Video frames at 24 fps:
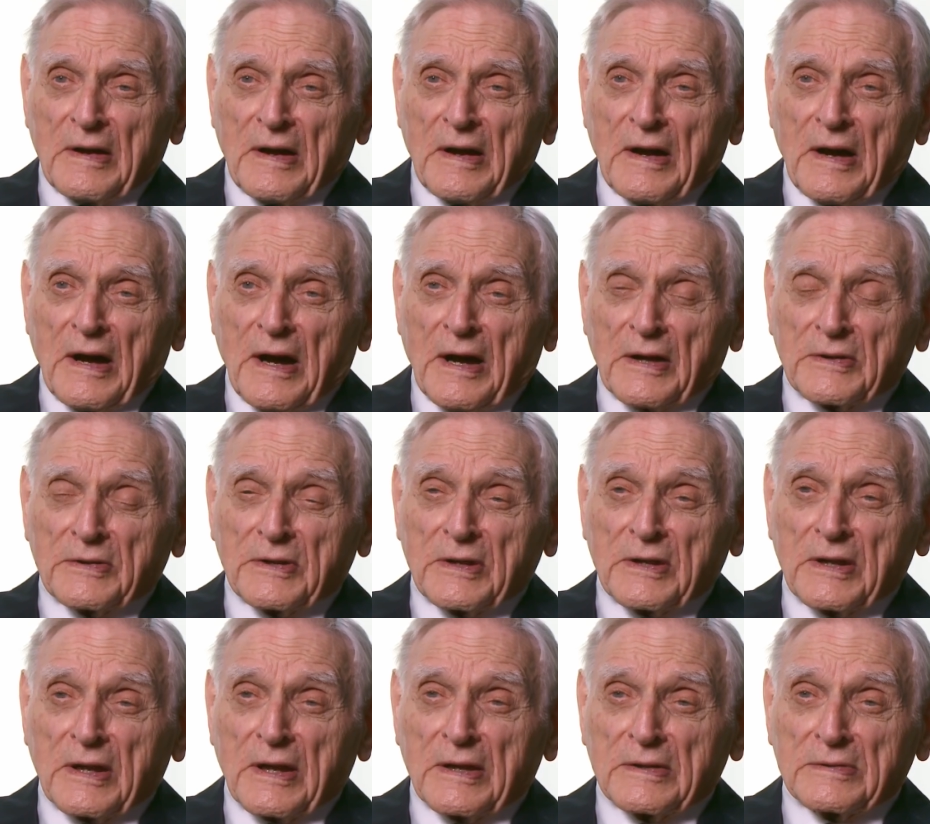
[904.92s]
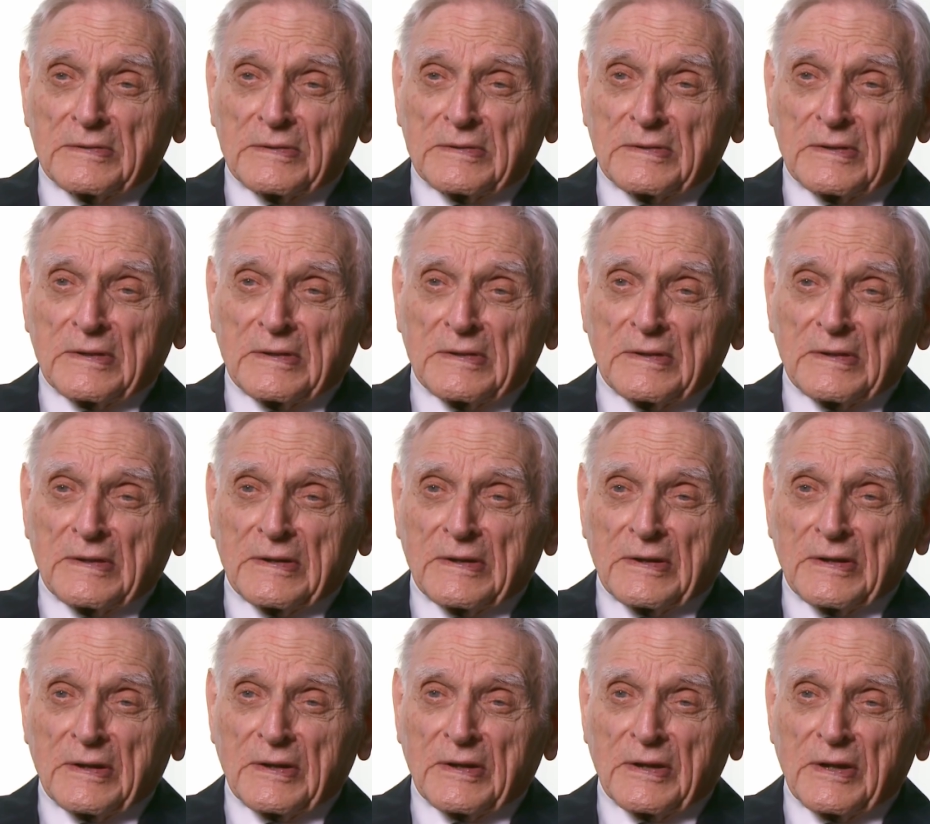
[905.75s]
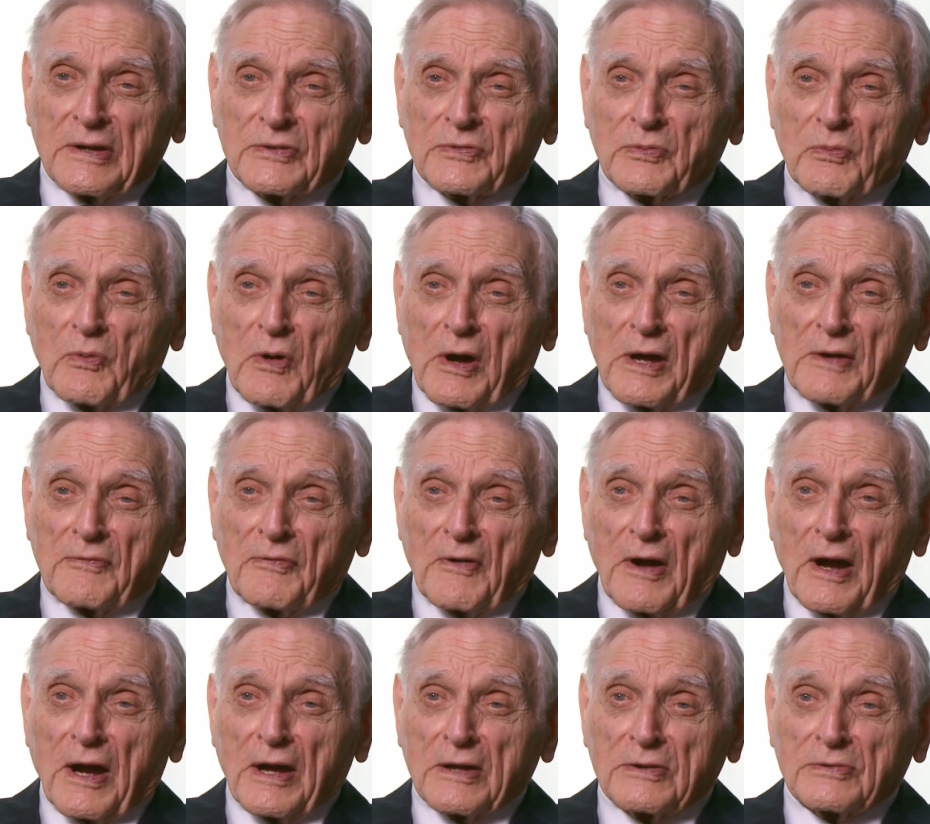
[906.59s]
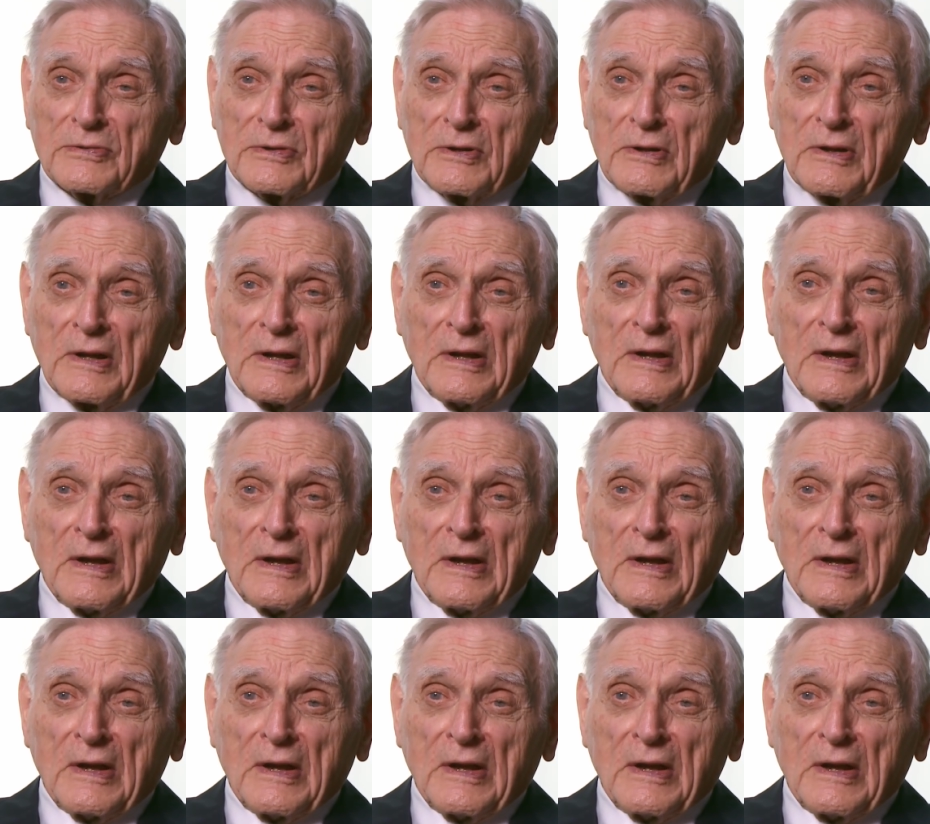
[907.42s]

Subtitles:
Hadi and his wife, Aisel.